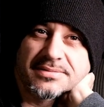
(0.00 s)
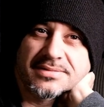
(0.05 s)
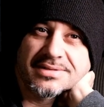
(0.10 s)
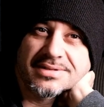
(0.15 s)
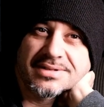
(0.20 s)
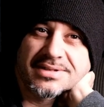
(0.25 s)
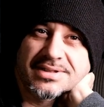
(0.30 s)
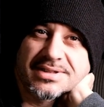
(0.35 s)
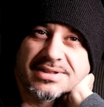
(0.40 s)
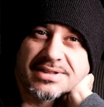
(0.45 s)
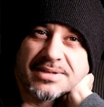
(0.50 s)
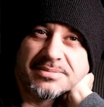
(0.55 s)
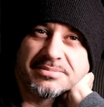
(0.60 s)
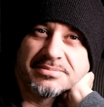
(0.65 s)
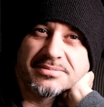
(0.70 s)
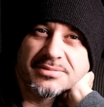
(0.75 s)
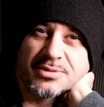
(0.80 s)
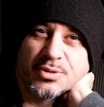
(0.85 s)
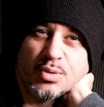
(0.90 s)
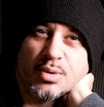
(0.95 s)
some
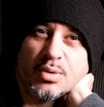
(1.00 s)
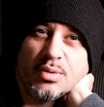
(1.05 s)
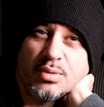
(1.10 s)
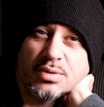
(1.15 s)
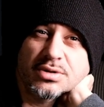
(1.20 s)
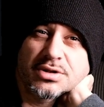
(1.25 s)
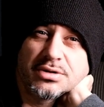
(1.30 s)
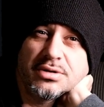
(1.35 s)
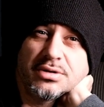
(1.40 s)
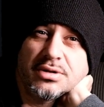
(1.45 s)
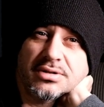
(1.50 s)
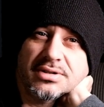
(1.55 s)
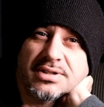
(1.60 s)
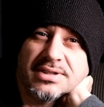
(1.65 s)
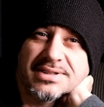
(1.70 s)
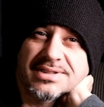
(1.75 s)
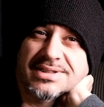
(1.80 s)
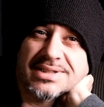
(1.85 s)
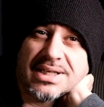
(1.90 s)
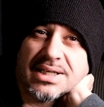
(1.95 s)
was dirt
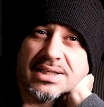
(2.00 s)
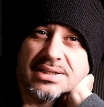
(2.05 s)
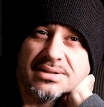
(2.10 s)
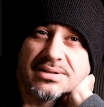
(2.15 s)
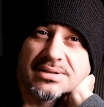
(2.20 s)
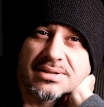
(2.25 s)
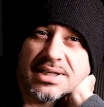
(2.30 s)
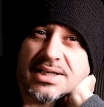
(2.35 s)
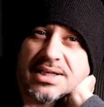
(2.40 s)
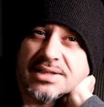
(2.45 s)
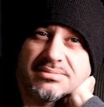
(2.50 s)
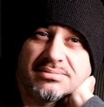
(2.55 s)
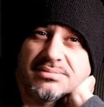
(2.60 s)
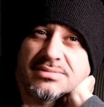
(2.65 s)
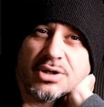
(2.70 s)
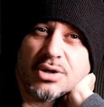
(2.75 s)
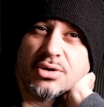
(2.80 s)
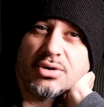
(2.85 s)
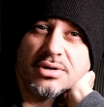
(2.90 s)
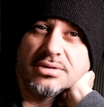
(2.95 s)
inside. I'm
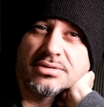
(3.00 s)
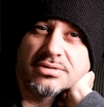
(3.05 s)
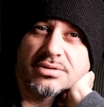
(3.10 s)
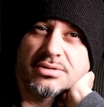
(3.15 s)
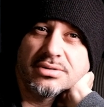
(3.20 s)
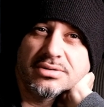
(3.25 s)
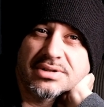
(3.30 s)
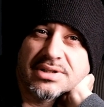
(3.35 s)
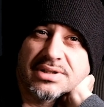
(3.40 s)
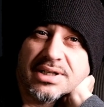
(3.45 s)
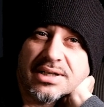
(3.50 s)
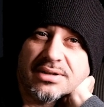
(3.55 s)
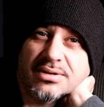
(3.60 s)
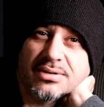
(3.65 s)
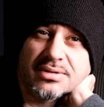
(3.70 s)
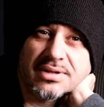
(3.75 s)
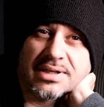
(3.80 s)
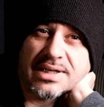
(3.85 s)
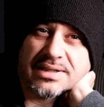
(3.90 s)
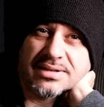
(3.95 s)
not going to use that
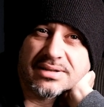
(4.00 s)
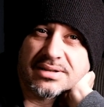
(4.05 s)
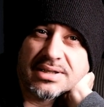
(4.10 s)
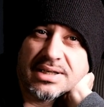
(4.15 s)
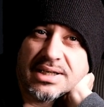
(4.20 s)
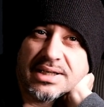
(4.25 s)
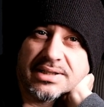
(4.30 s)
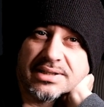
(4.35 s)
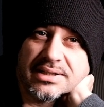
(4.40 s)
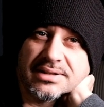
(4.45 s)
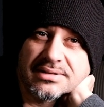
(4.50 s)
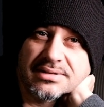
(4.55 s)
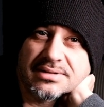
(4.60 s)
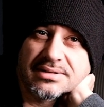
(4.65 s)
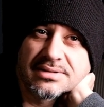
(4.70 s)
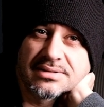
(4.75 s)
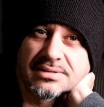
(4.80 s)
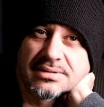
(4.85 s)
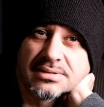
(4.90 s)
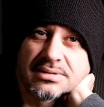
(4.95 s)
on other clients.
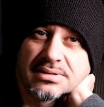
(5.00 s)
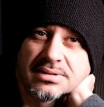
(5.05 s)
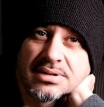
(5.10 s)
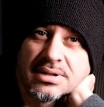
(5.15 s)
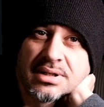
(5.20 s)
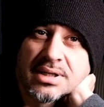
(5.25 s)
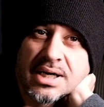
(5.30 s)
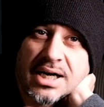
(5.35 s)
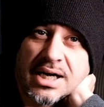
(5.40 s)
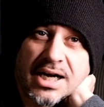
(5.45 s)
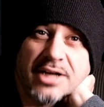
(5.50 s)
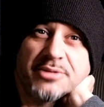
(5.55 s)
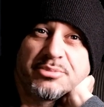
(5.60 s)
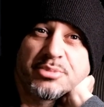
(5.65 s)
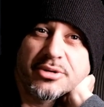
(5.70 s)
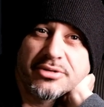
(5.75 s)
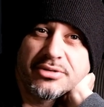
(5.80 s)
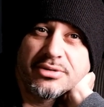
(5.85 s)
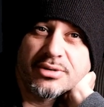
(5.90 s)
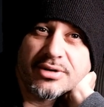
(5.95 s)
I
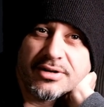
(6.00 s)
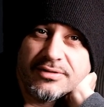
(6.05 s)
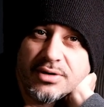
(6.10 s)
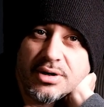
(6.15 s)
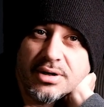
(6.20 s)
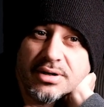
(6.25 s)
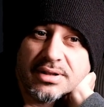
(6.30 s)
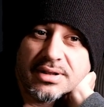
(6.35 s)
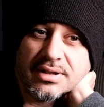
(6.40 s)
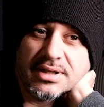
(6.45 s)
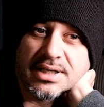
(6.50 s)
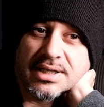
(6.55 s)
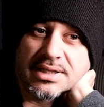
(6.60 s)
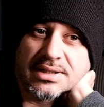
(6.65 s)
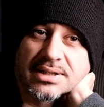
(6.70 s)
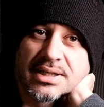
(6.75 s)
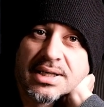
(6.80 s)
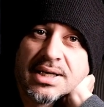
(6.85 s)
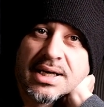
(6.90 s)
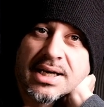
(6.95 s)
prefer avoid that.
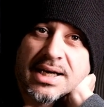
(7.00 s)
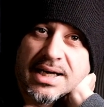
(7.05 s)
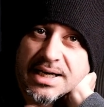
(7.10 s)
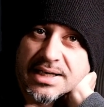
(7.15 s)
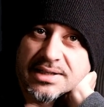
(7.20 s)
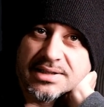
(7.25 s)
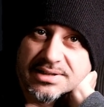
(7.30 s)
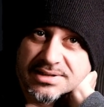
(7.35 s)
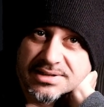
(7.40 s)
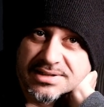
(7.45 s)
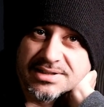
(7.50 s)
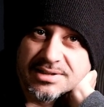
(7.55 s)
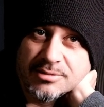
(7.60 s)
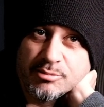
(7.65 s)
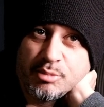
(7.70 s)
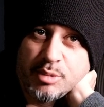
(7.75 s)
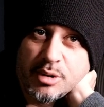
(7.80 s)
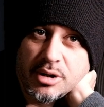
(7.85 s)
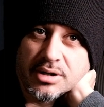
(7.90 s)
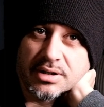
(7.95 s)
And in some
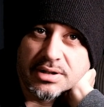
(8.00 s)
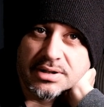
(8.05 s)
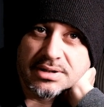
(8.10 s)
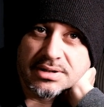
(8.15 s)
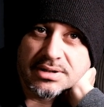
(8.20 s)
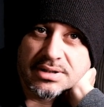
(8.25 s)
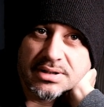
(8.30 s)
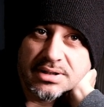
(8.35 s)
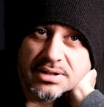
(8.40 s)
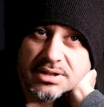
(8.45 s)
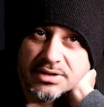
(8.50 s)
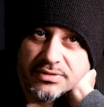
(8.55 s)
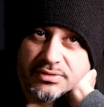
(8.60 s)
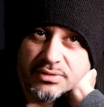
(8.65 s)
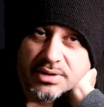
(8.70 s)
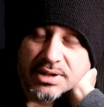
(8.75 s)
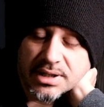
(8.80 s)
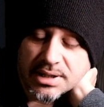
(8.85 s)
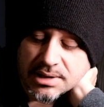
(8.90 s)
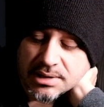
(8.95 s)
point, if you
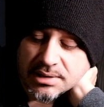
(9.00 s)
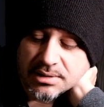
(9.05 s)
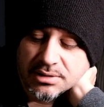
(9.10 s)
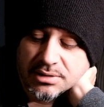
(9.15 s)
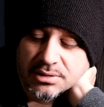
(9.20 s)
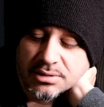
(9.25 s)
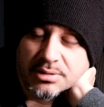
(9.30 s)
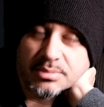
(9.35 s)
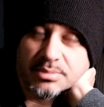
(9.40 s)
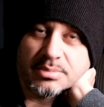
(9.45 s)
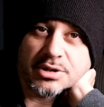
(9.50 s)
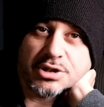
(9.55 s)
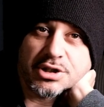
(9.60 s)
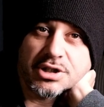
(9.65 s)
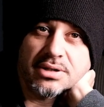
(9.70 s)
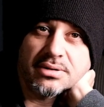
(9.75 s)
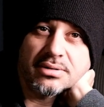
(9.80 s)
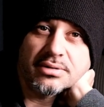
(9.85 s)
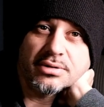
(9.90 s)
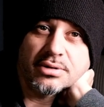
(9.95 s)
get your
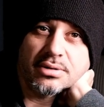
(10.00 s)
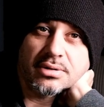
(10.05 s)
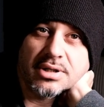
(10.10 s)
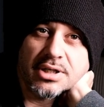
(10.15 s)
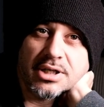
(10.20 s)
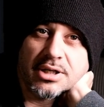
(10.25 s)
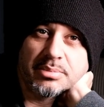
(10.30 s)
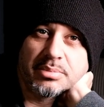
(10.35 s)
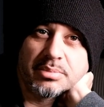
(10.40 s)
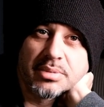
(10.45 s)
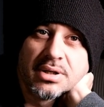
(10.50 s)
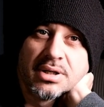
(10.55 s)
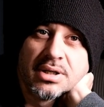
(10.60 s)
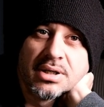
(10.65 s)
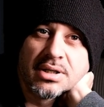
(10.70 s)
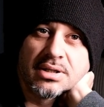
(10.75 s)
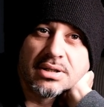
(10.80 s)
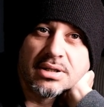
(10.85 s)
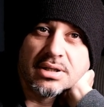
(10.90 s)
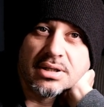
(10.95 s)
machine or your grip
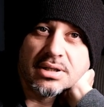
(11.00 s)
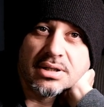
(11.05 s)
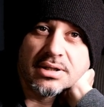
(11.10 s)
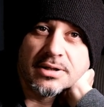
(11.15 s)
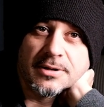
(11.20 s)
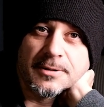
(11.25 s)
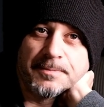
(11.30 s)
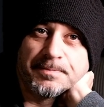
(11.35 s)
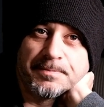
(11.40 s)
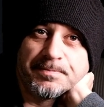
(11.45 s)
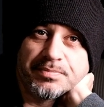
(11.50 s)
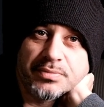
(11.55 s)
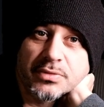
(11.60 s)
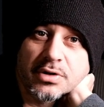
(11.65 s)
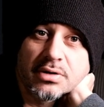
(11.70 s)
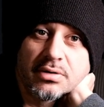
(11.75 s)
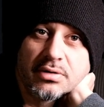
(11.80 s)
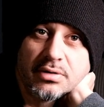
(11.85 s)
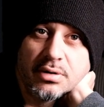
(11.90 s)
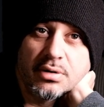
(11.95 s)

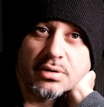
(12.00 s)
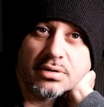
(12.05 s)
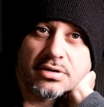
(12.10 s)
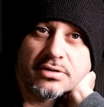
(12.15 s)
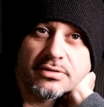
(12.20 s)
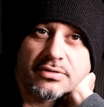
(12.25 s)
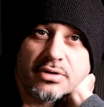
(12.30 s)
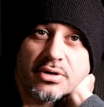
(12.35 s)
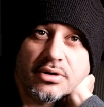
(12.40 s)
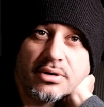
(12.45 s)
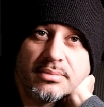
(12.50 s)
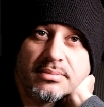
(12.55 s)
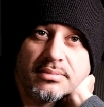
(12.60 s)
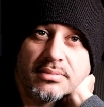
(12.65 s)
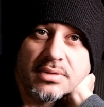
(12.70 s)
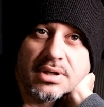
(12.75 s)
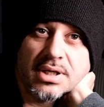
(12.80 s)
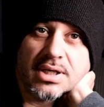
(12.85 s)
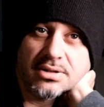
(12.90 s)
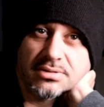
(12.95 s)
dirty from
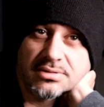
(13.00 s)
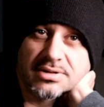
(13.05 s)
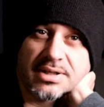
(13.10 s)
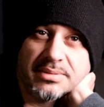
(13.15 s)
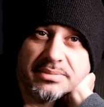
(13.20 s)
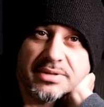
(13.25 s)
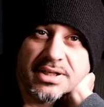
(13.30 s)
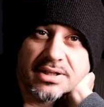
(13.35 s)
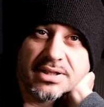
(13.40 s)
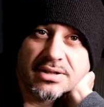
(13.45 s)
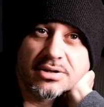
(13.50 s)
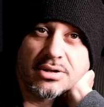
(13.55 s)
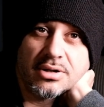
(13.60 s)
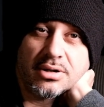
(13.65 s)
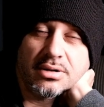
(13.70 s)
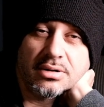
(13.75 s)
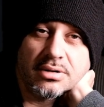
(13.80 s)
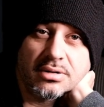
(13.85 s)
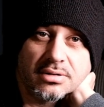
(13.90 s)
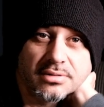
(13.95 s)
a contaminated
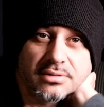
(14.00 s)
color,